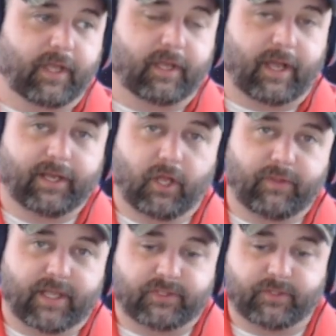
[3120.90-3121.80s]
I know
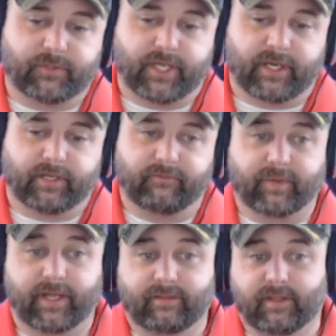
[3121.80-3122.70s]
that's subjective,
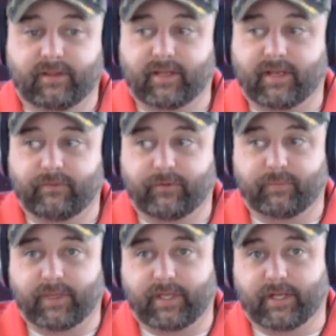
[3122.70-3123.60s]
but I think that it would
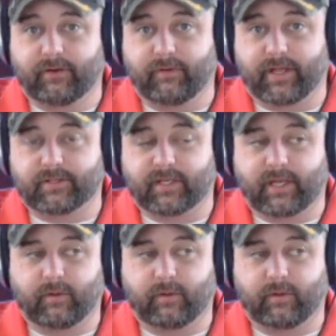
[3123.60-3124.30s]
be interesting.